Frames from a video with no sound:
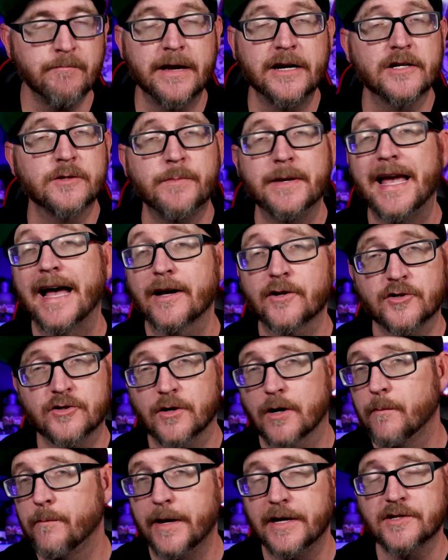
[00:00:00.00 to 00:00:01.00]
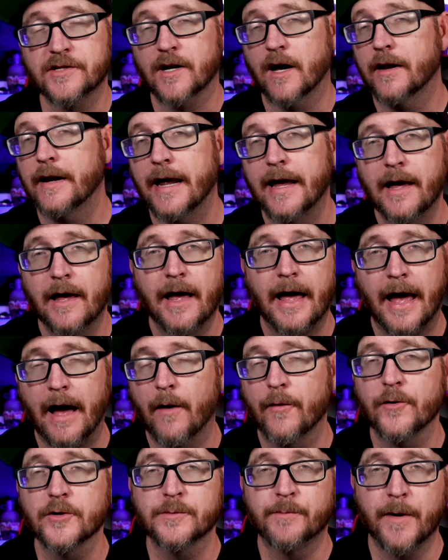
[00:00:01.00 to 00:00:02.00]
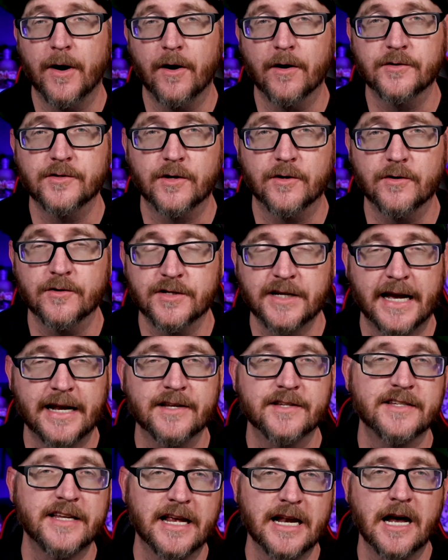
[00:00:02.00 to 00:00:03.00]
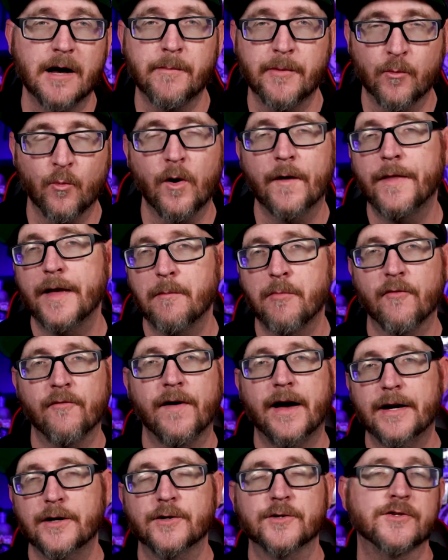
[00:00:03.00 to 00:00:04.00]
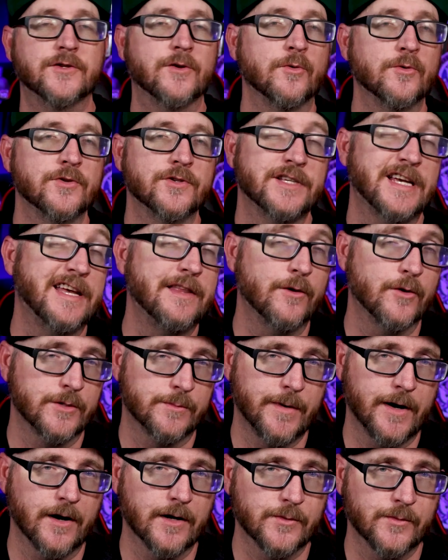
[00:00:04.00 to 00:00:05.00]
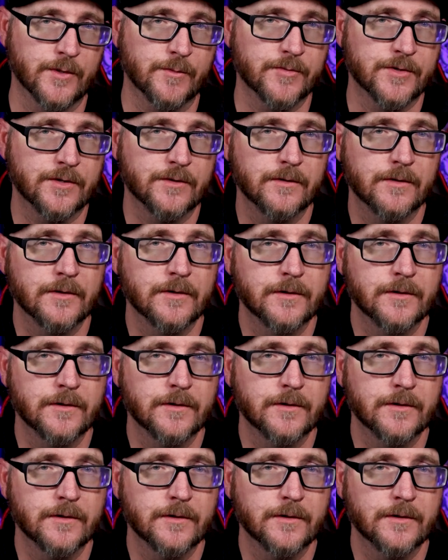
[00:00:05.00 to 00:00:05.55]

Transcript: may just be extra based on how those barracks are kind of set up and what they provided to soldiers in those barracks rooms.